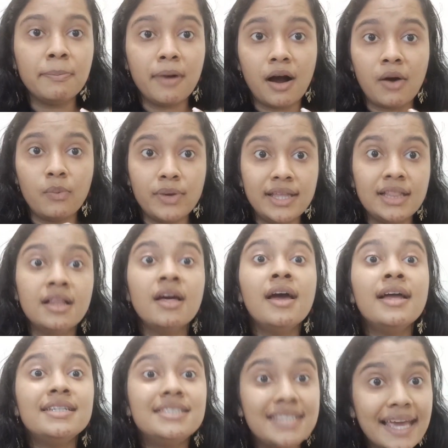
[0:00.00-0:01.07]
We'll
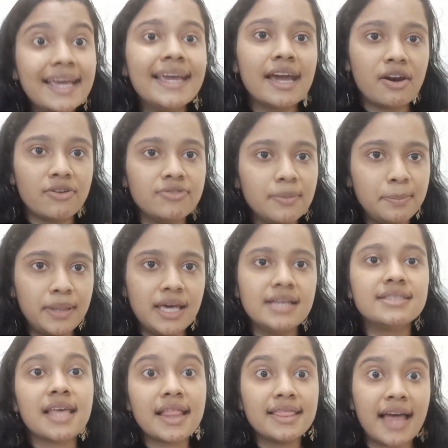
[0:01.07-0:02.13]
take care of the
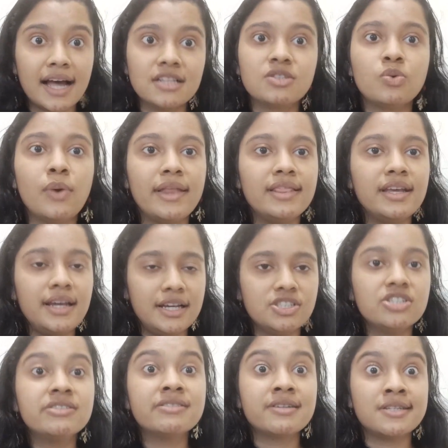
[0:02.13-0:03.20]
place, and that's when the
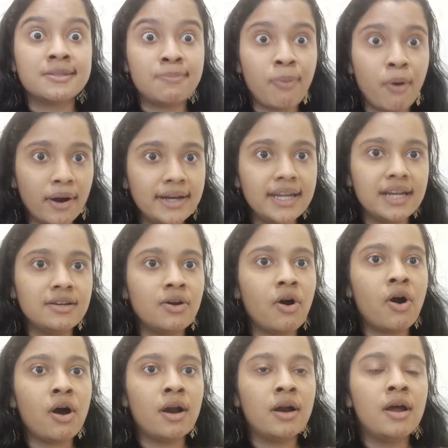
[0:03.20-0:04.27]
agents responded
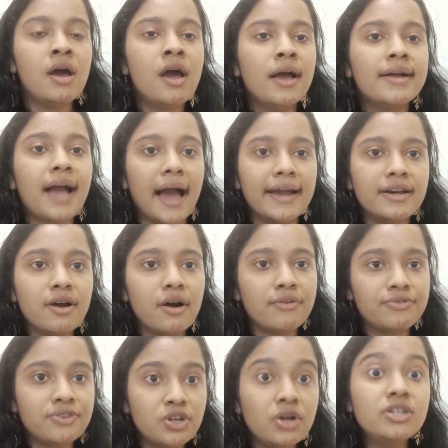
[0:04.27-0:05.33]
or kind
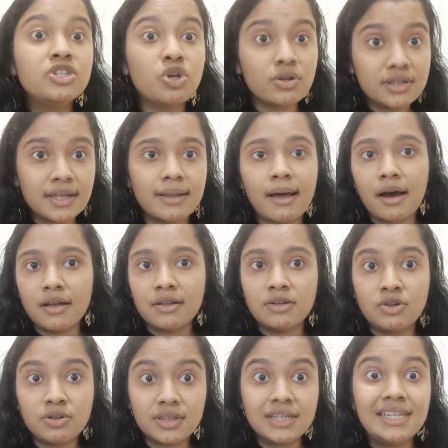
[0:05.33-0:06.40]
of took the
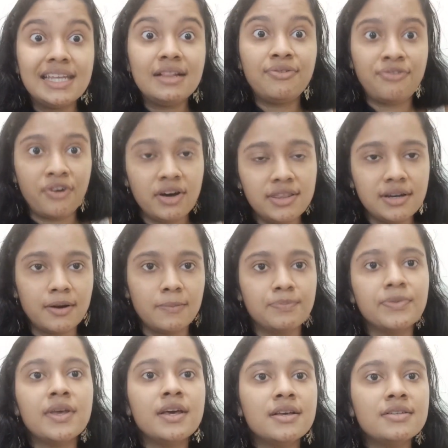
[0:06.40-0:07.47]
deal further.
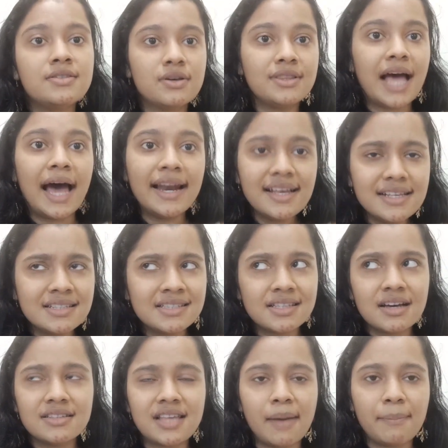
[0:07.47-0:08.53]
So that is
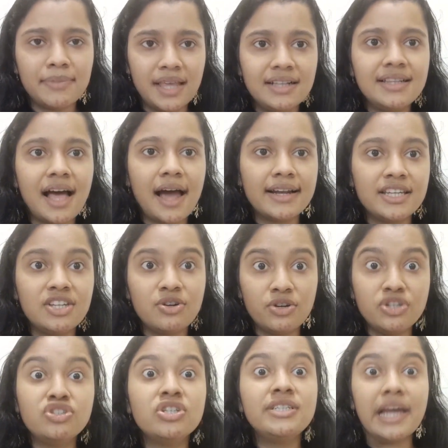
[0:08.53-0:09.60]
something that
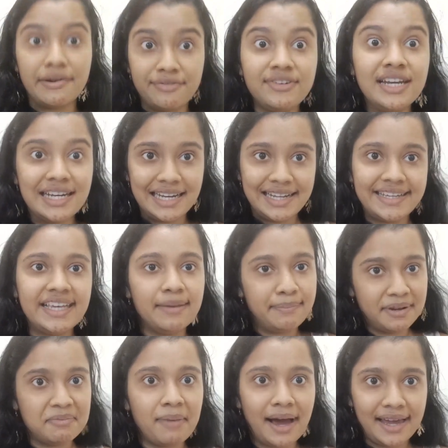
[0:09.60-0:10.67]
you should definitely
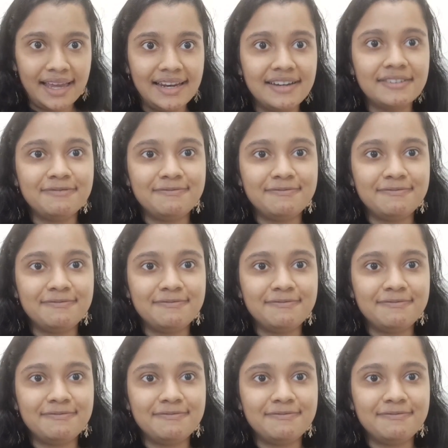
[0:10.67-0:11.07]
keep in mind.